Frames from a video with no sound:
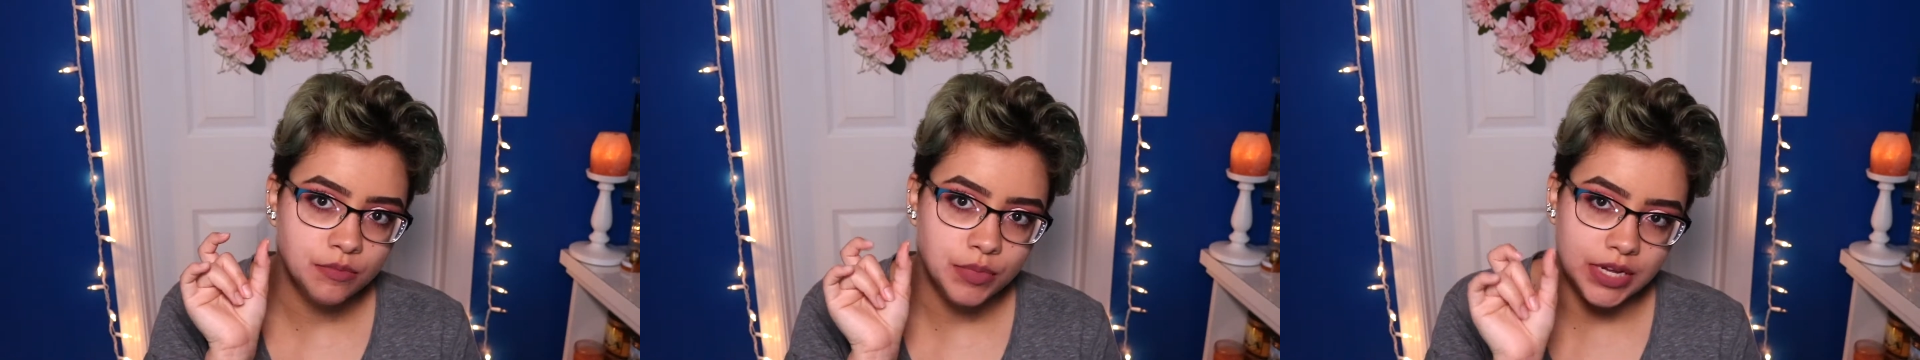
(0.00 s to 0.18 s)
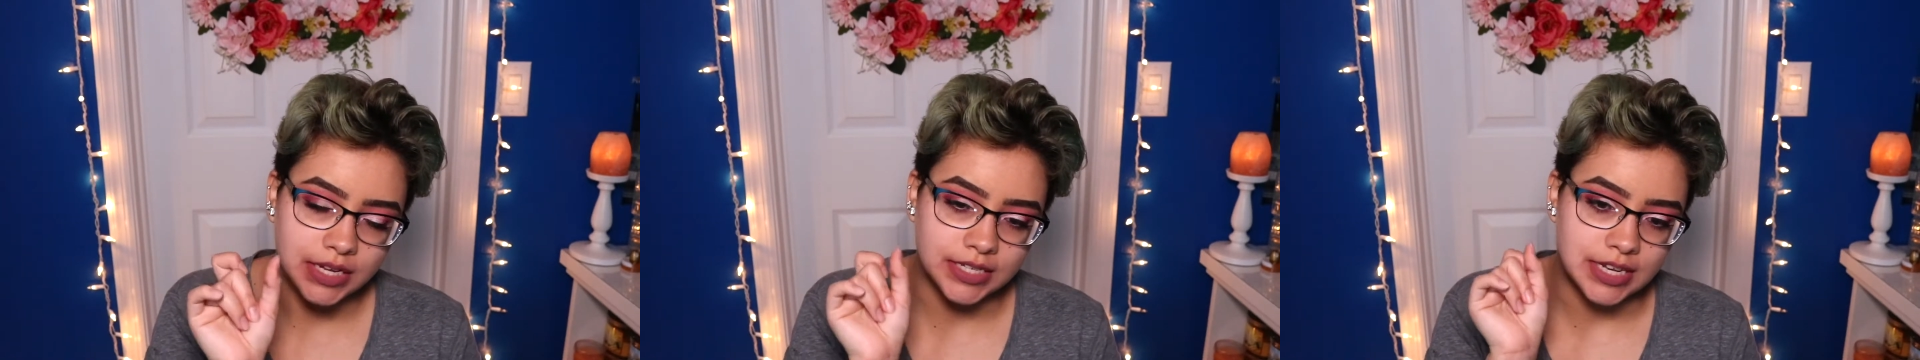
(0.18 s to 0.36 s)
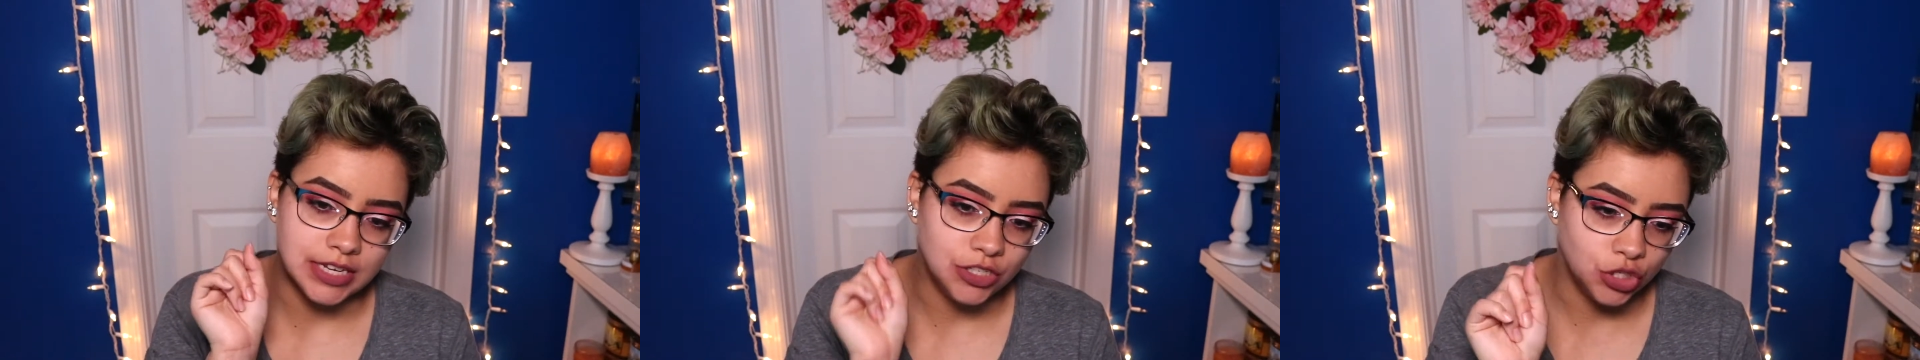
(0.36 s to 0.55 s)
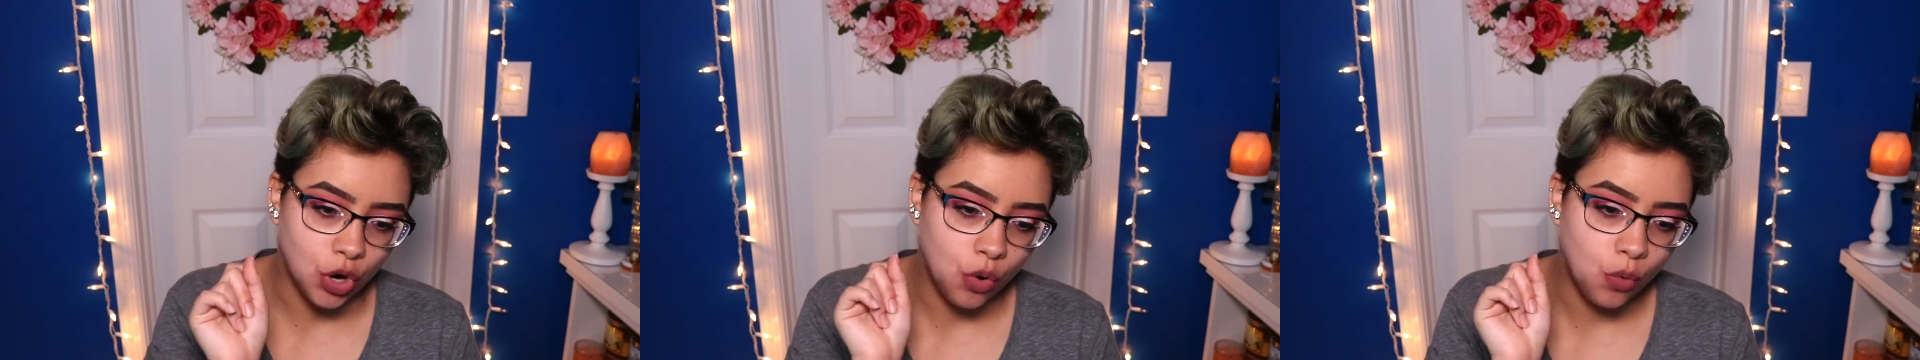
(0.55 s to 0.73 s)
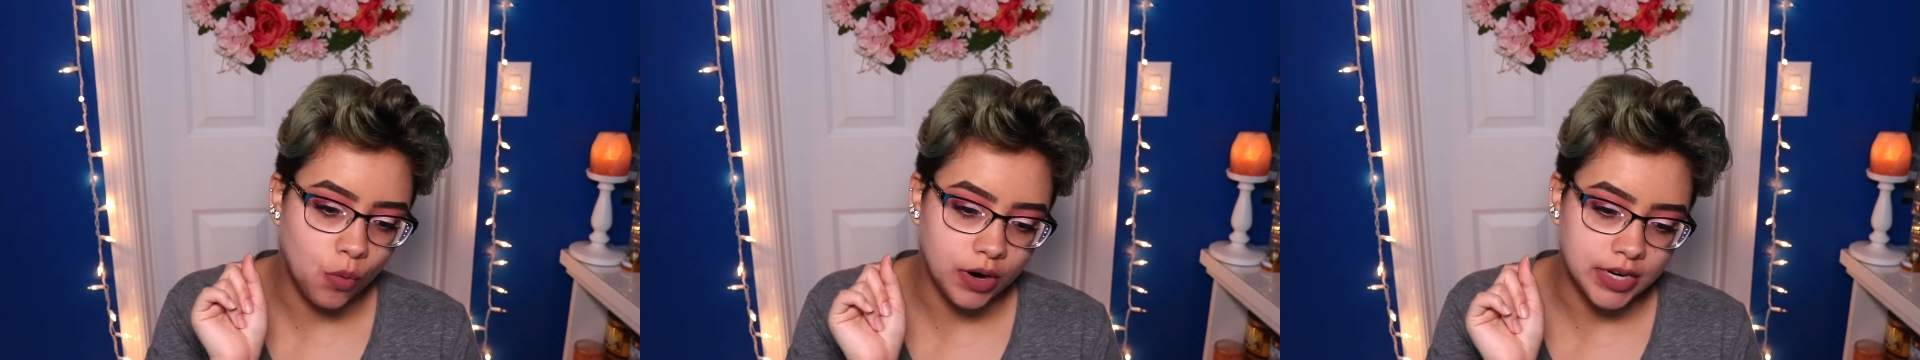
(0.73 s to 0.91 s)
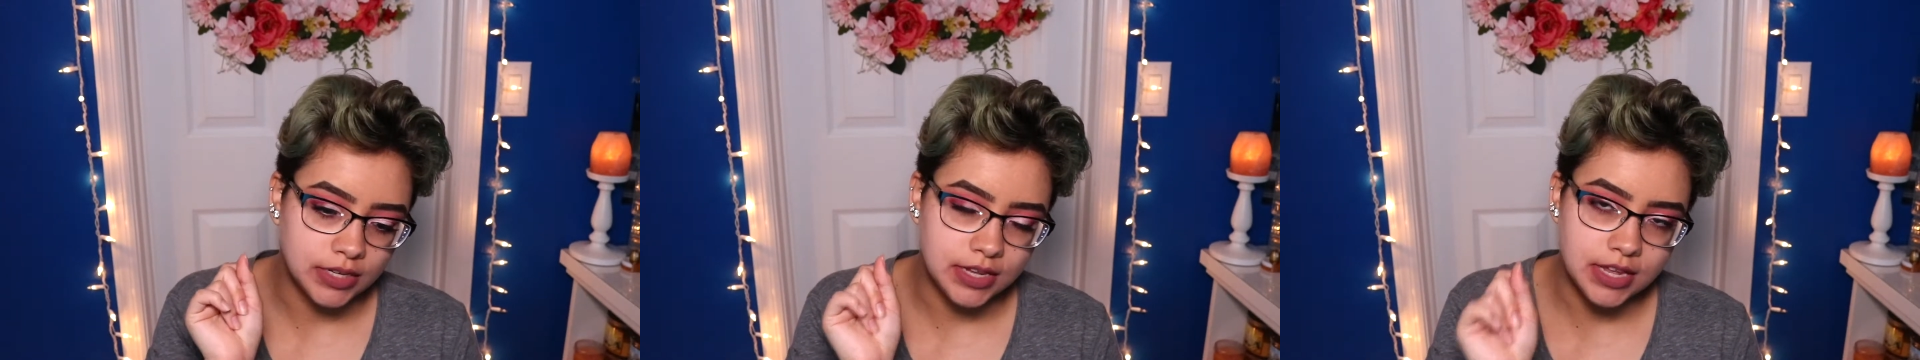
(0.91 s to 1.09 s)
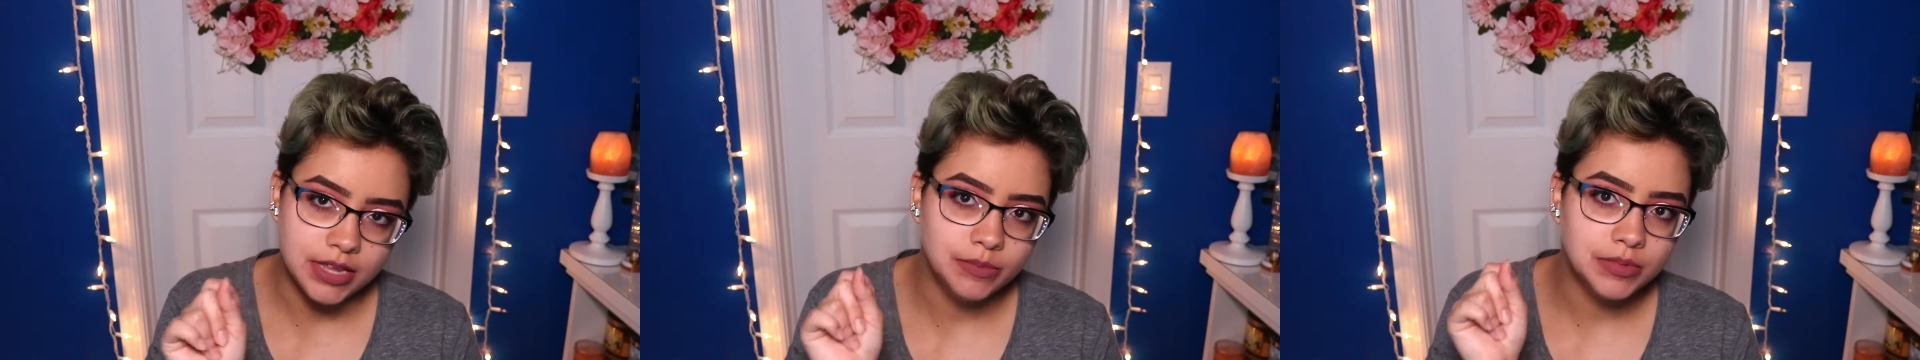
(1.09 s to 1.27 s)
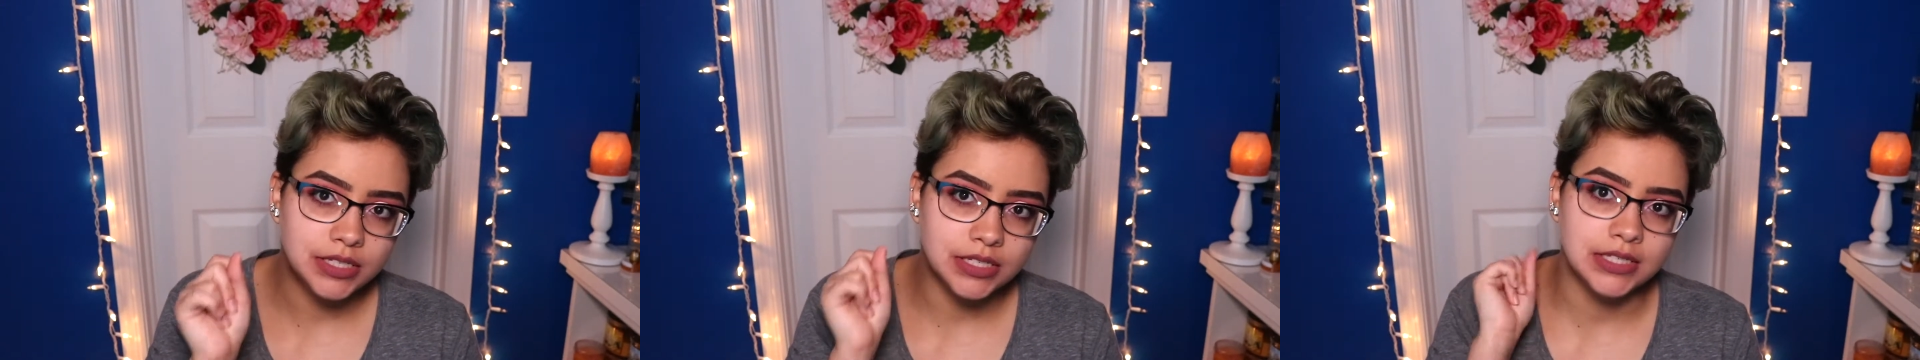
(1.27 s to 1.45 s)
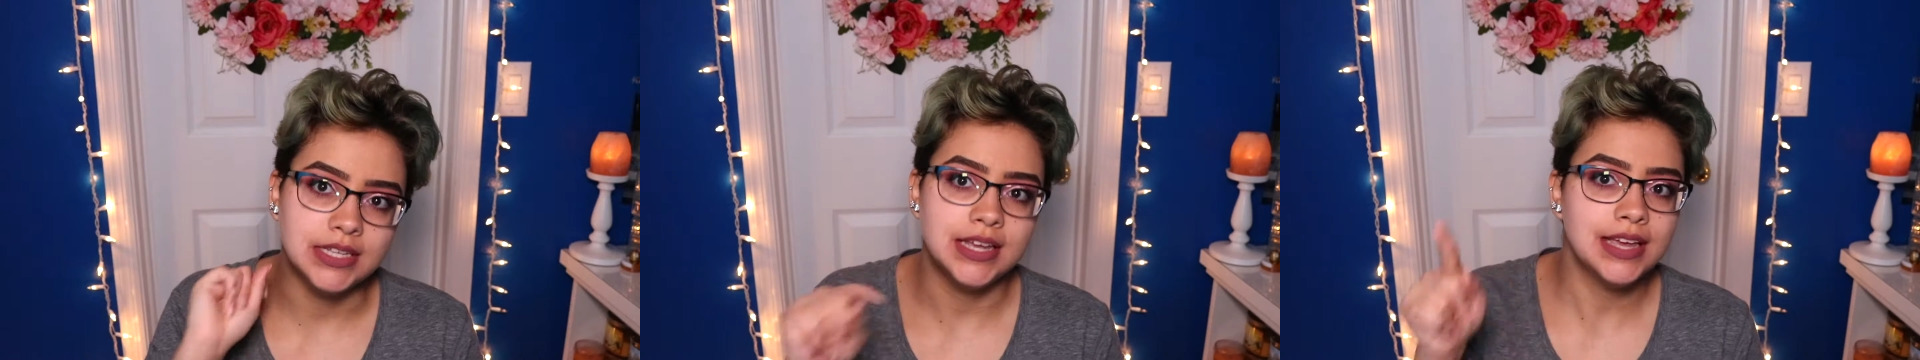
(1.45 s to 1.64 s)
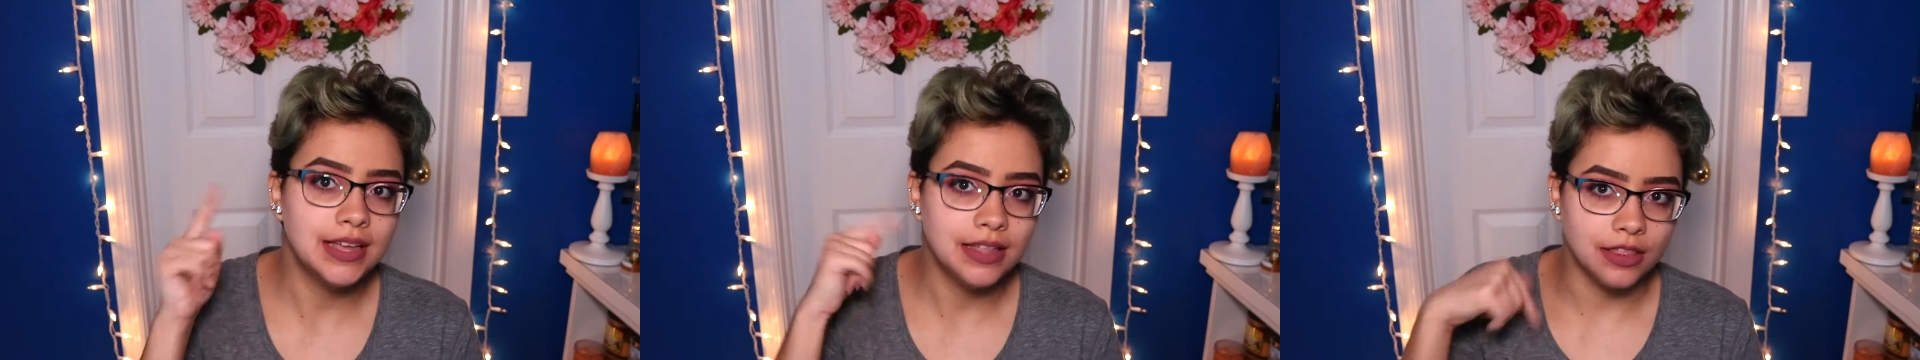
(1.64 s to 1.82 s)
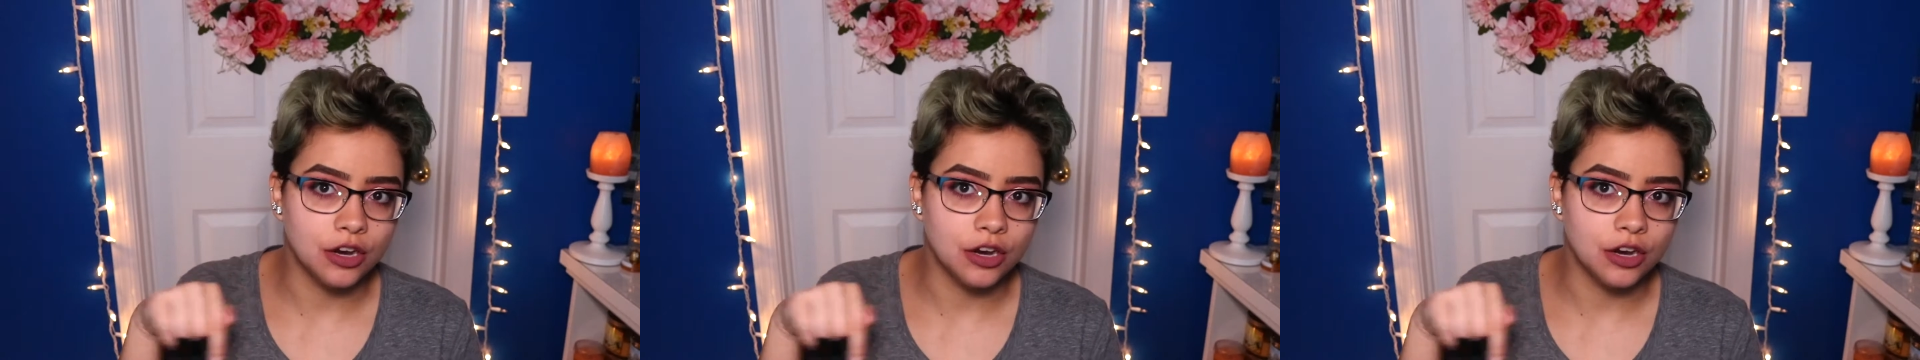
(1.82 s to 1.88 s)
because I don't want to keep seeing